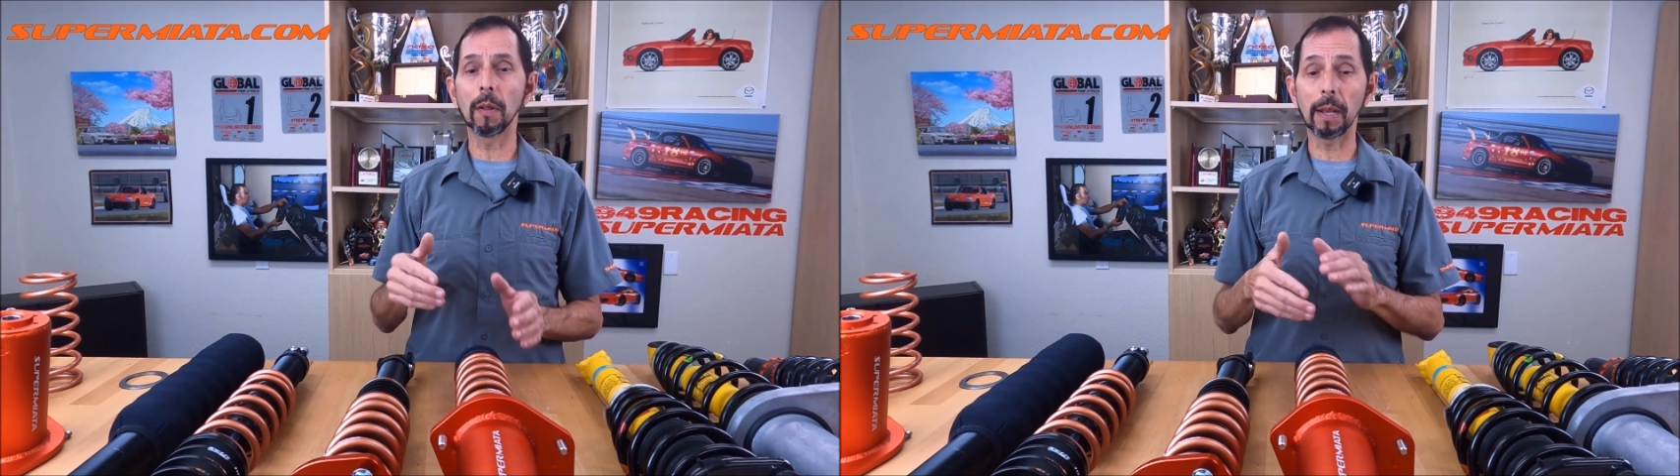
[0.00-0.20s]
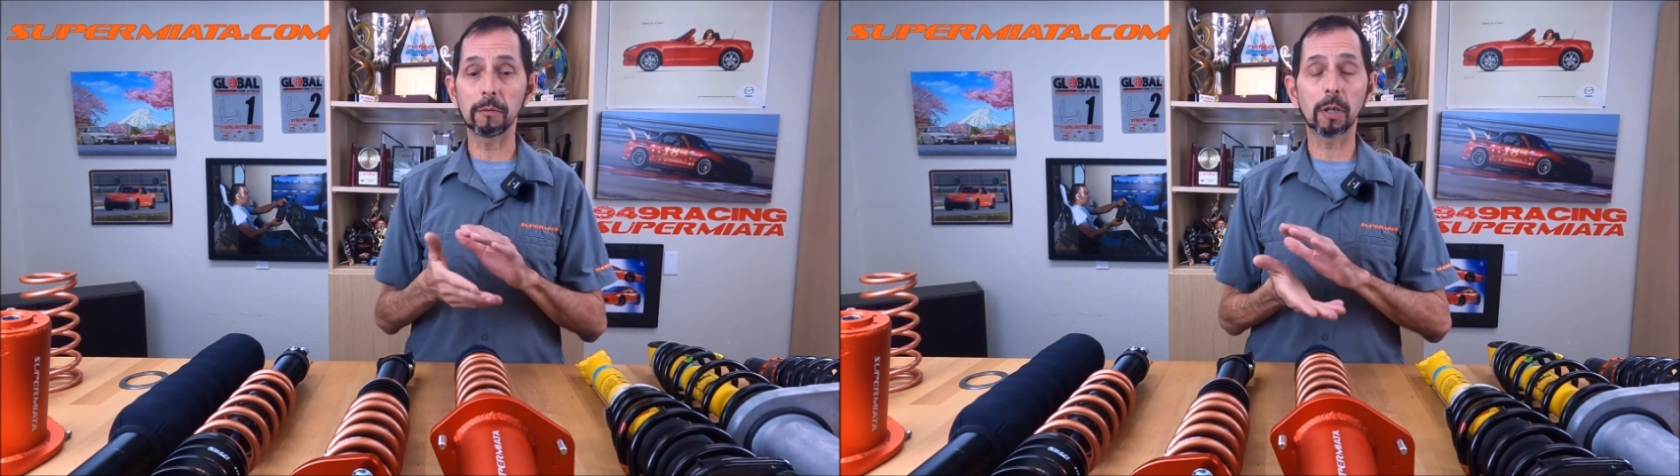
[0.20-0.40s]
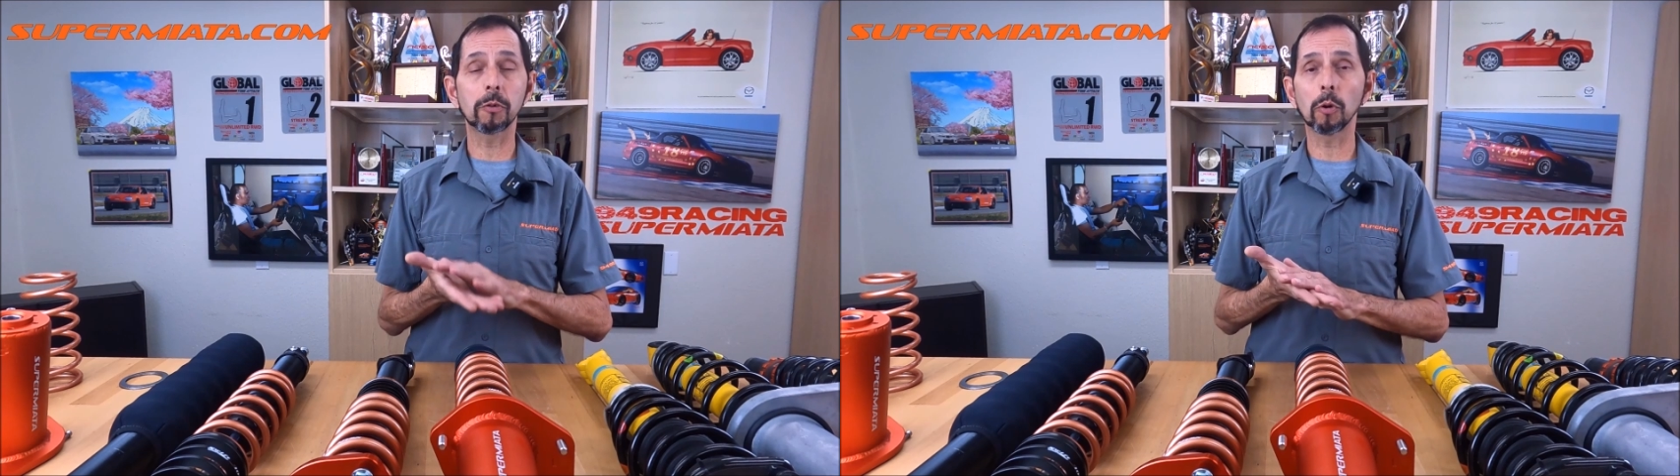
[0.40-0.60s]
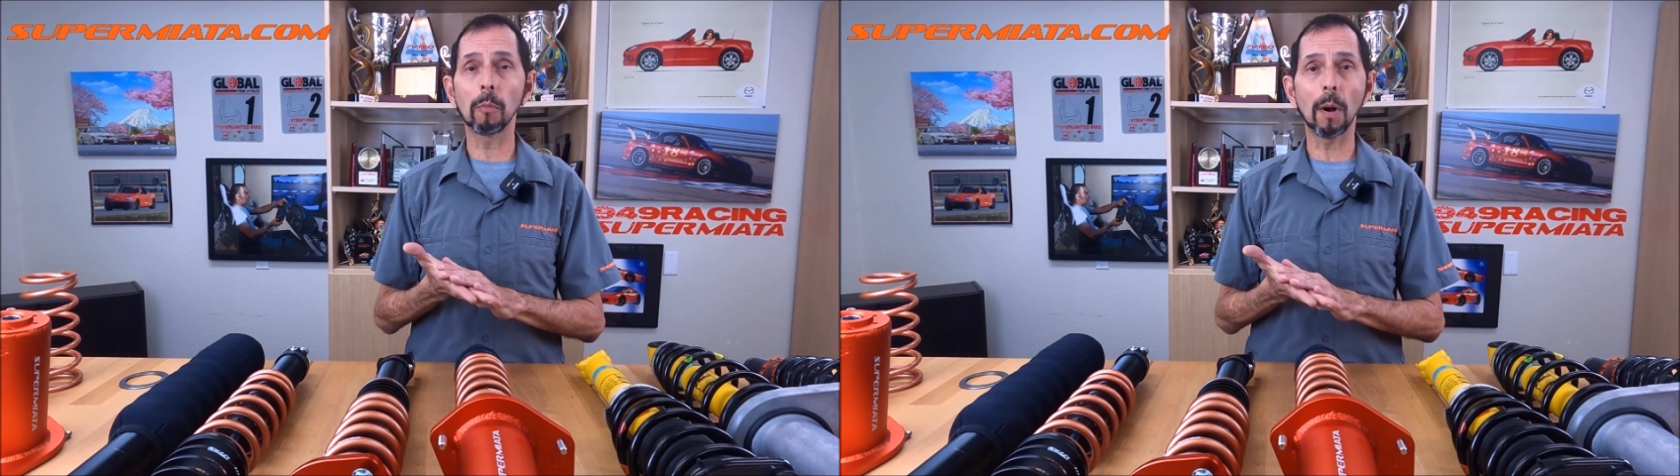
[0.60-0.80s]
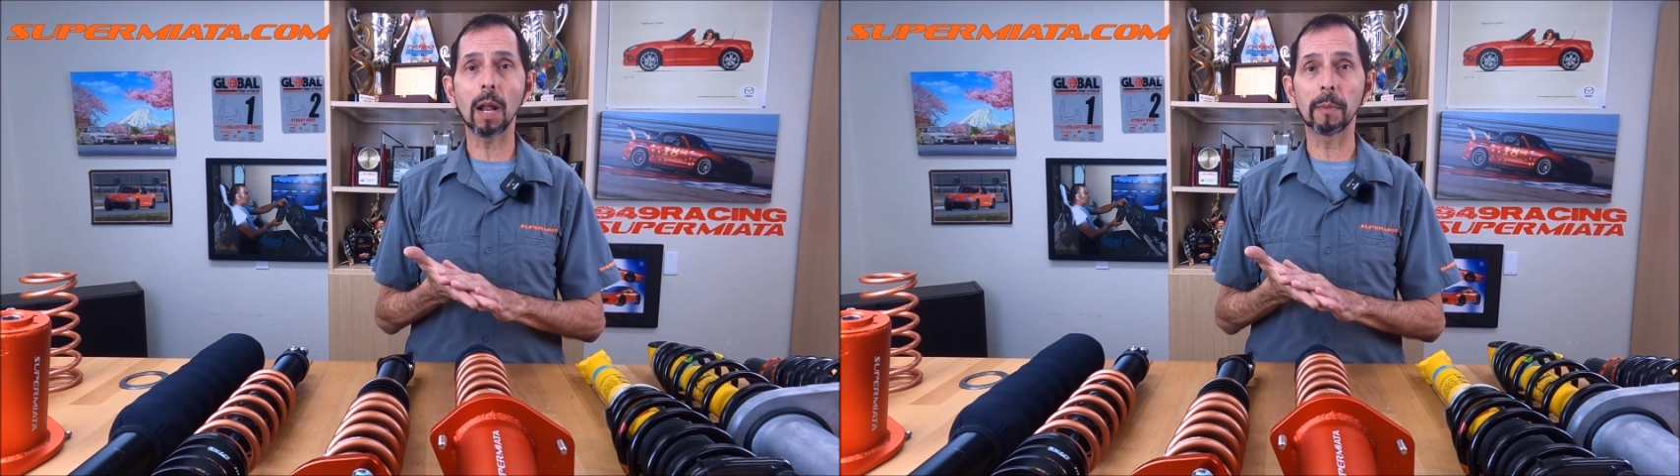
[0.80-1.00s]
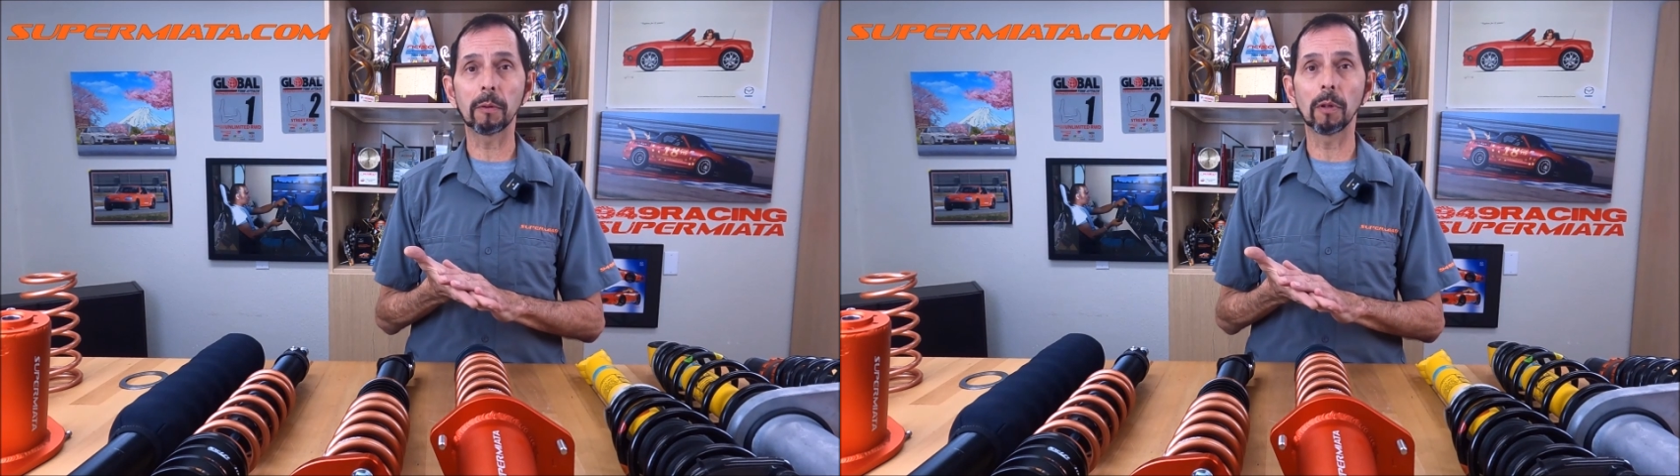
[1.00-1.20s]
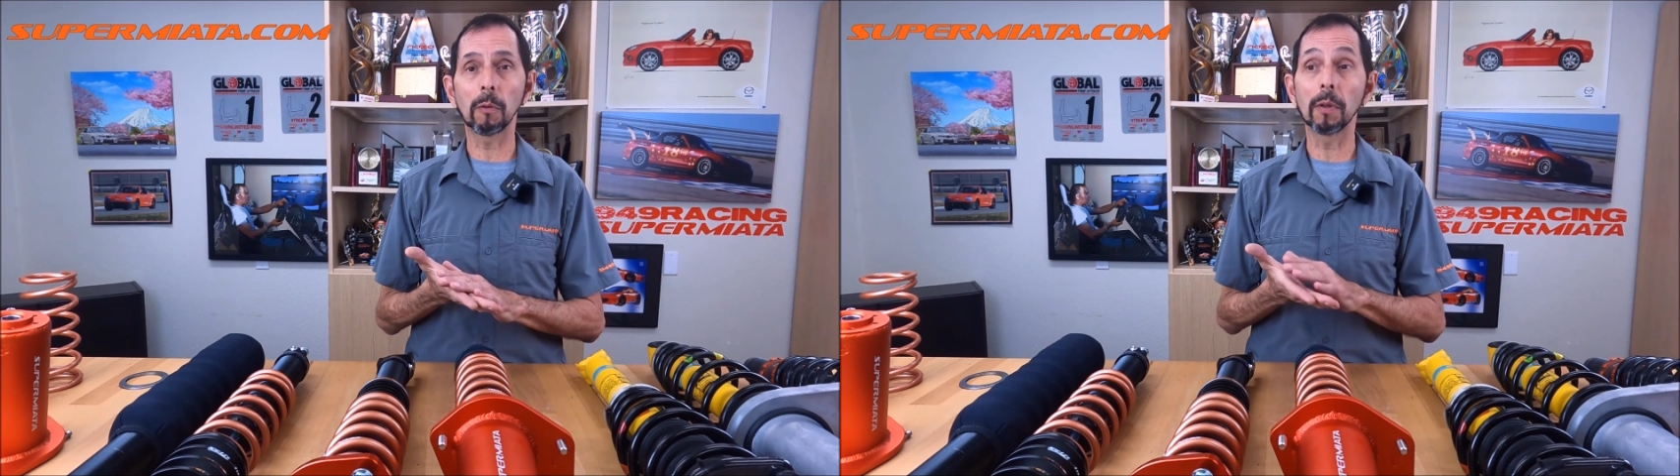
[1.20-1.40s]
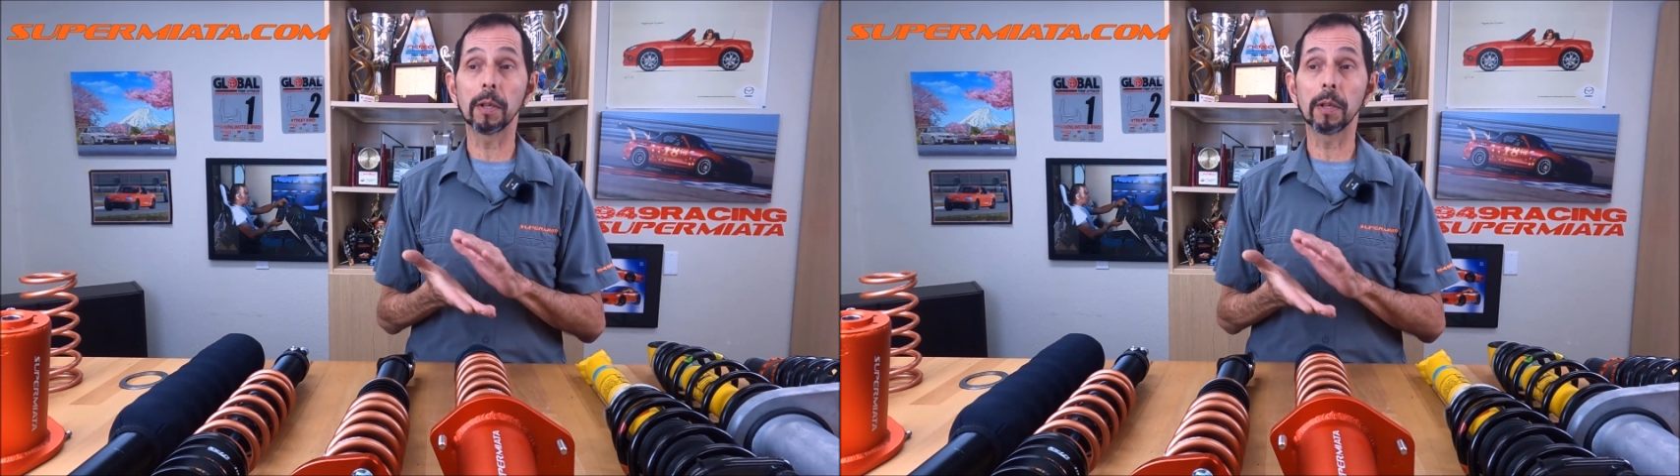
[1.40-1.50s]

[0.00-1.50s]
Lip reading: They control bottoming really well.